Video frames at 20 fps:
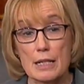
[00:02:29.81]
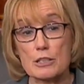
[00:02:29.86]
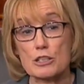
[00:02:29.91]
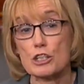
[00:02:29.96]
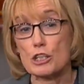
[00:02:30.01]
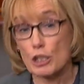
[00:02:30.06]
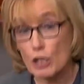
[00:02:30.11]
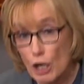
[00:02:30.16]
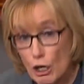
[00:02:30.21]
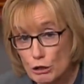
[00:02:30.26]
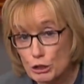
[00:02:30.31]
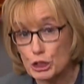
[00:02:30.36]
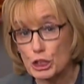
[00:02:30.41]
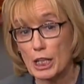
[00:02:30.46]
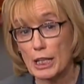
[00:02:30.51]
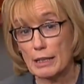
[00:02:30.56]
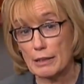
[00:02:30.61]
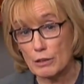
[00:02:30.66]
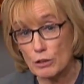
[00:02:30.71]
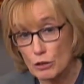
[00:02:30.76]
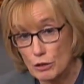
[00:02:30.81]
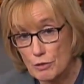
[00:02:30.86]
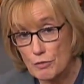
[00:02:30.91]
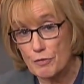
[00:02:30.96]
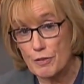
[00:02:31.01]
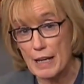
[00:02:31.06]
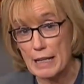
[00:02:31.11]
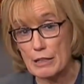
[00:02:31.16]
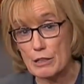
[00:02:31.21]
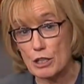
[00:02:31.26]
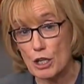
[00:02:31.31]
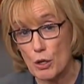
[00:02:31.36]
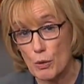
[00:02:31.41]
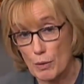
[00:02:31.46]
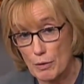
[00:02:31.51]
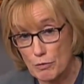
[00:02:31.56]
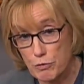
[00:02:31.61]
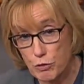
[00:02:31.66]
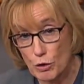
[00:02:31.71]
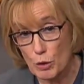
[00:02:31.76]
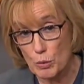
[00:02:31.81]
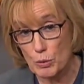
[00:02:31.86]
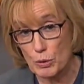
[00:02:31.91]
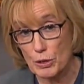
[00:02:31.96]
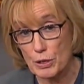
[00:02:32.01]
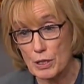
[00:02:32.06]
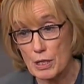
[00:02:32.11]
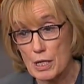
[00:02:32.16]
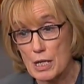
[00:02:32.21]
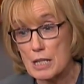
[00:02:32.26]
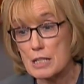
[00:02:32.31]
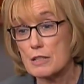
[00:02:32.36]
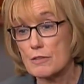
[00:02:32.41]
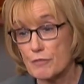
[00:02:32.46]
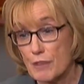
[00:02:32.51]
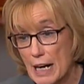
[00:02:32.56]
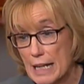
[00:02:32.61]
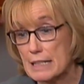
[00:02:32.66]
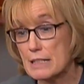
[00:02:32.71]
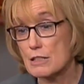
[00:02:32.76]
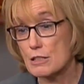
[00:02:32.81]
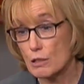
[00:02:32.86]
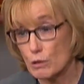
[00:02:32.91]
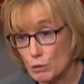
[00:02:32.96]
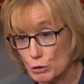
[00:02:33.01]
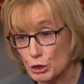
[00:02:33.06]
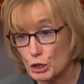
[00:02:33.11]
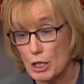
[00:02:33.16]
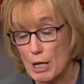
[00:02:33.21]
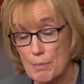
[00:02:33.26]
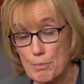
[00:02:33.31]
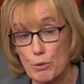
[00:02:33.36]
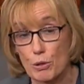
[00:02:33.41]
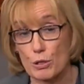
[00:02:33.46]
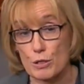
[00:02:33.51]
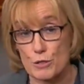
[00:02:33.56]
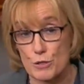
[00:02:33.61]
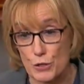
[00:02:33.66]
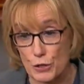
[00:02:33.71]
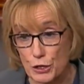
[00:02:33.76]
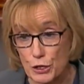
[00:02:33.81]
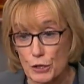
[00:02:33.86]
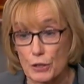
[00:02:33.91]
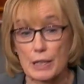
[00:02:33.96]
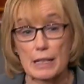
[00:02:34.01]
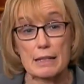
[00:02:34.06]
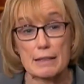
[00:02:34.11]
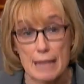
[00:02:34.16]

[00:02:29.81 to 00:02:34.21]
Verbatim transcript: to negotiate in good faith going forward to find a solution on border security.